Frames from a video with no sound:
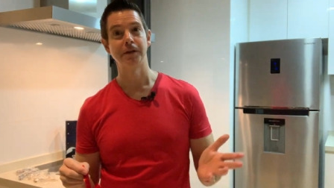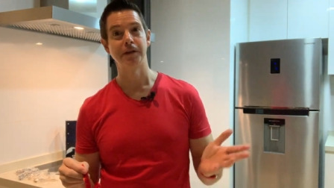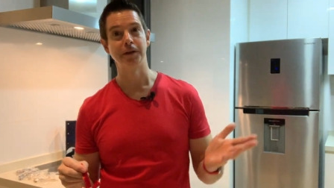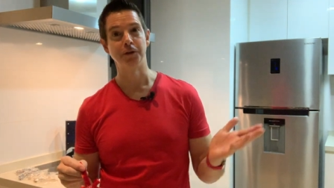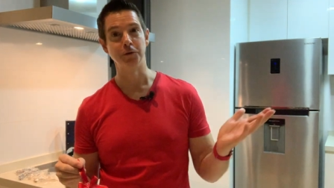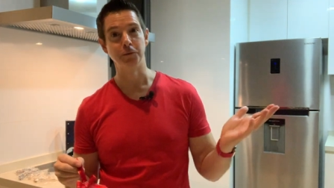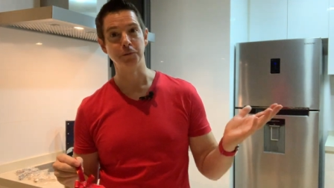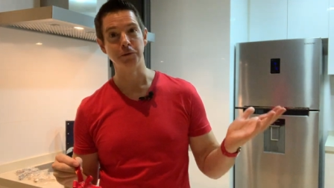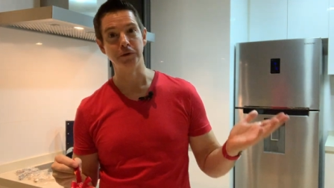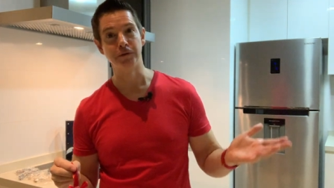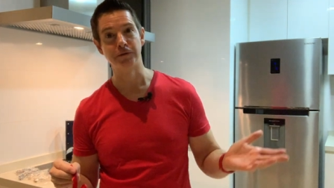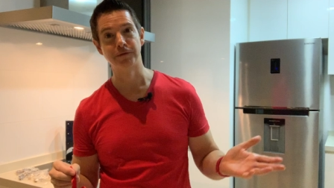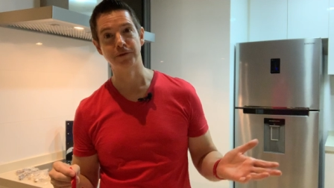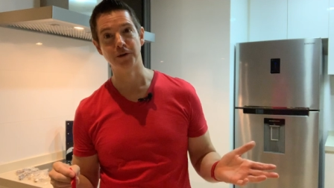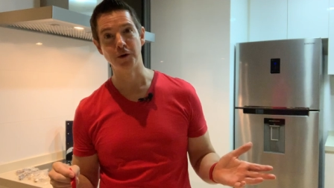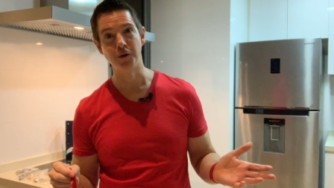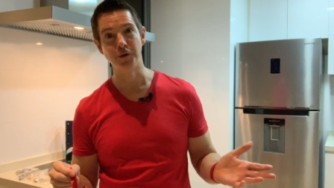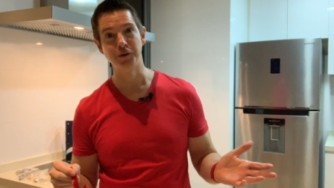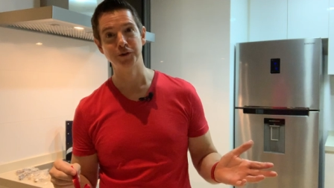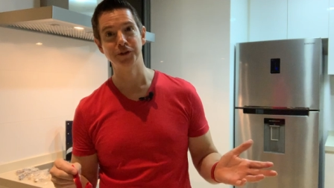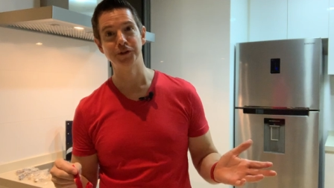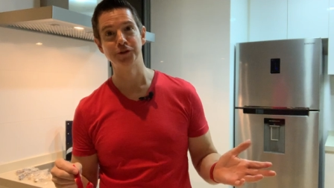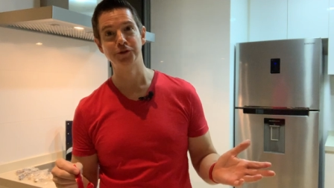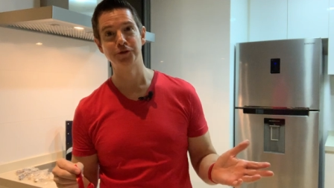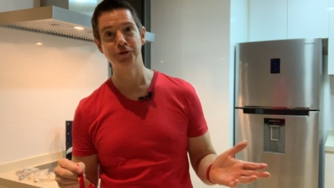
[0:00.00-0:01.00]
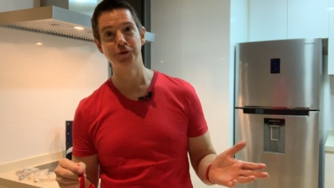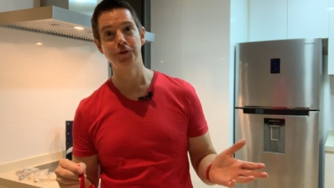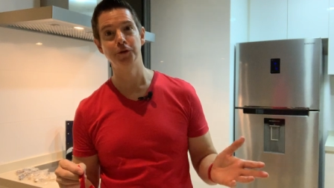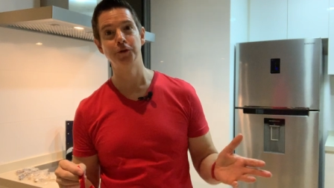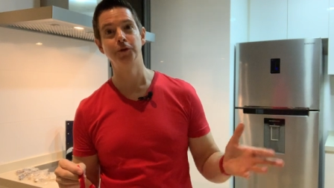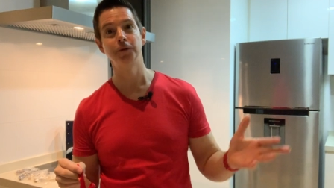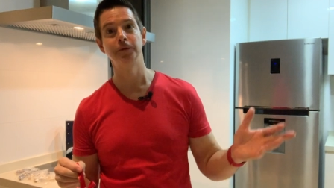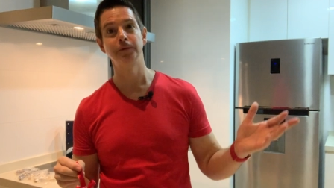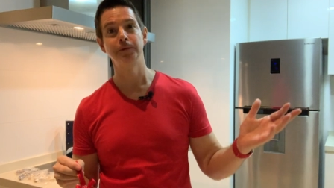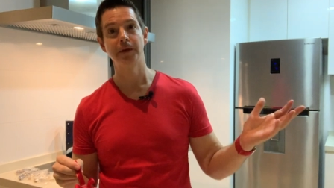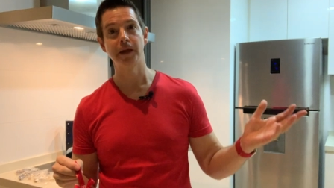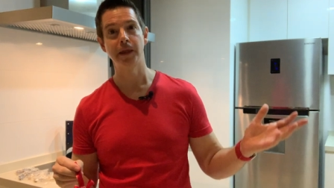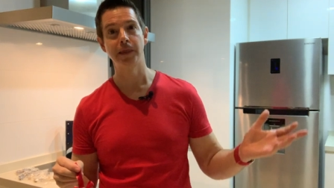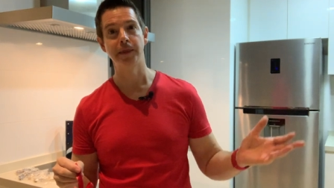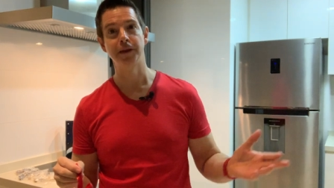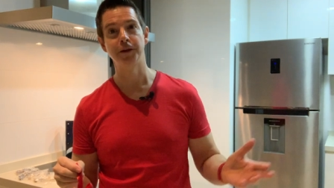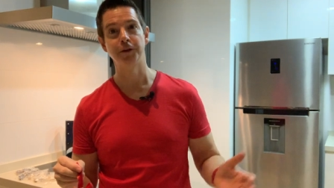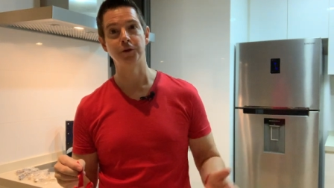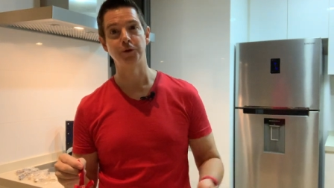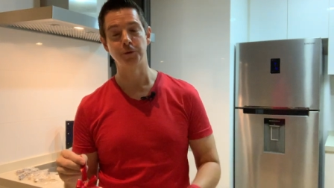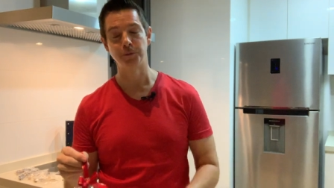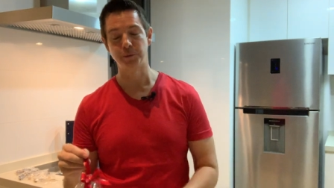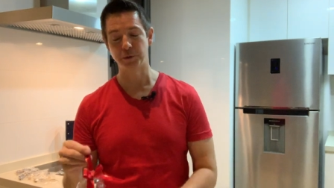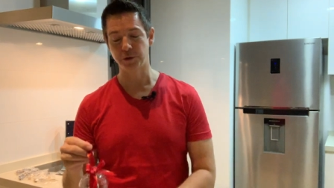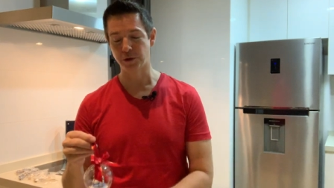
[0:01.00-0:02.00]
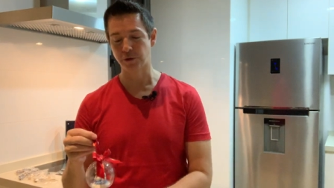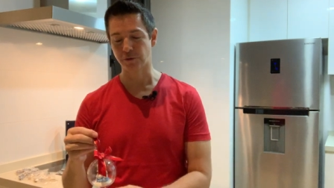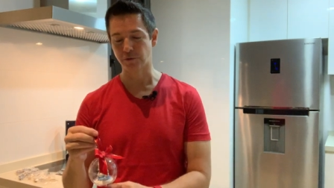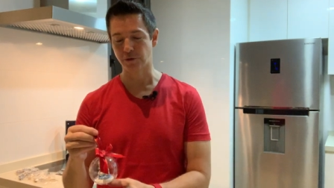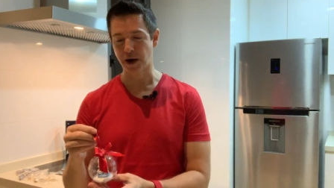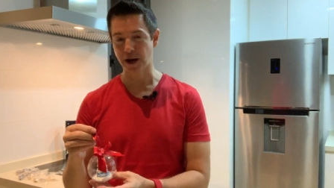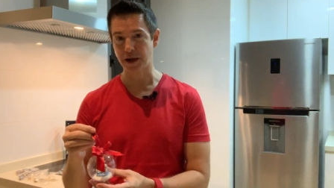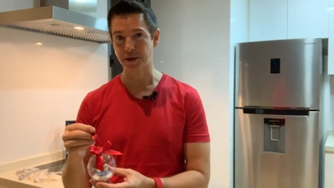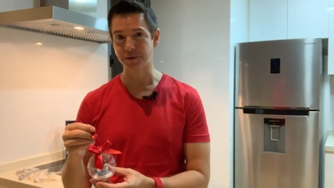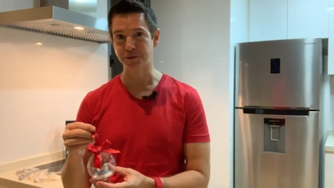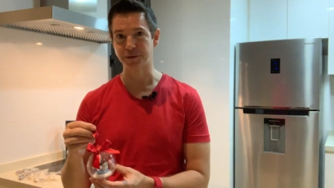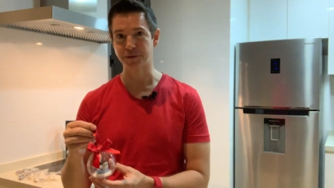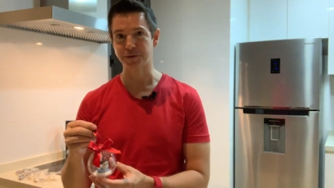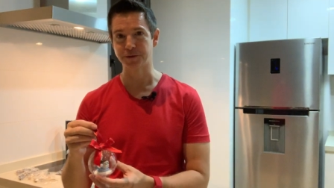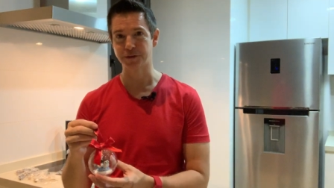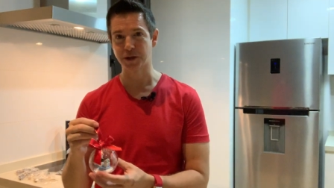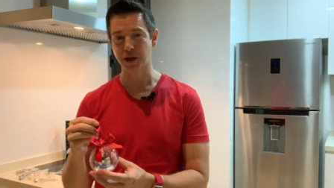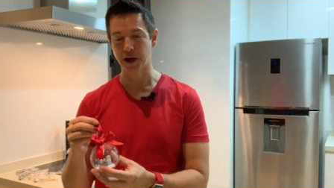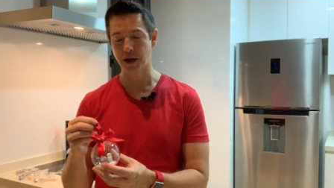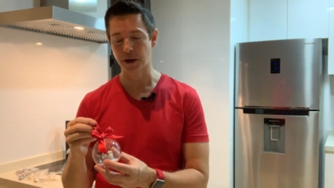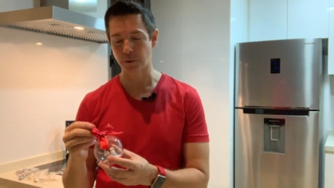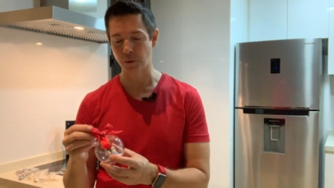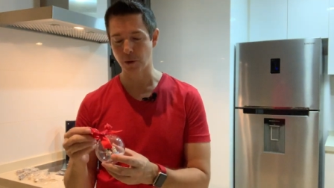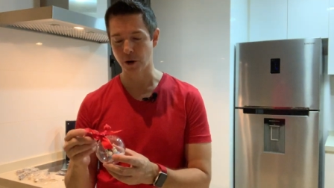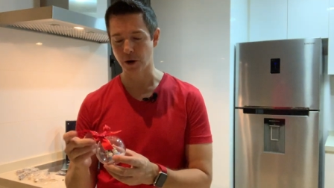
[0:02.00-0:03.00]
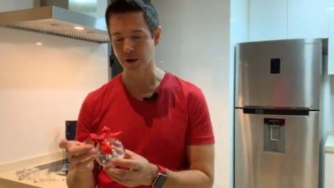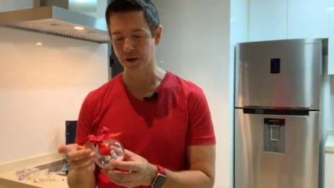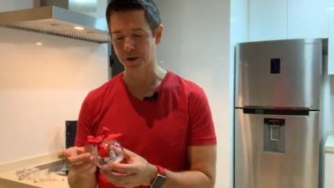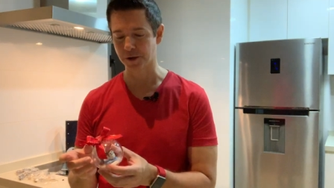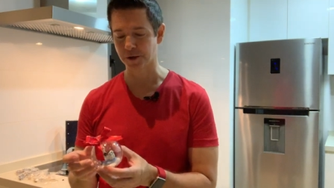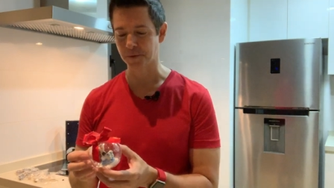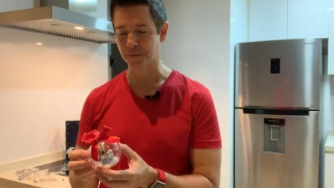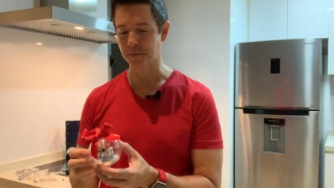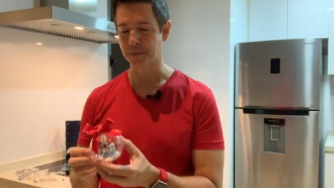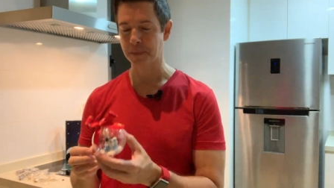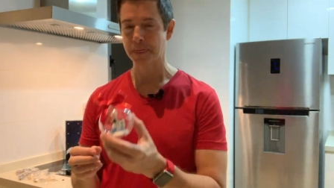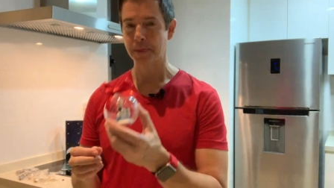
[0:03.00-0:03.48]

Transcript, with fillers: It'll be Frozen 2, and then it'll be The Rise of Skywalker.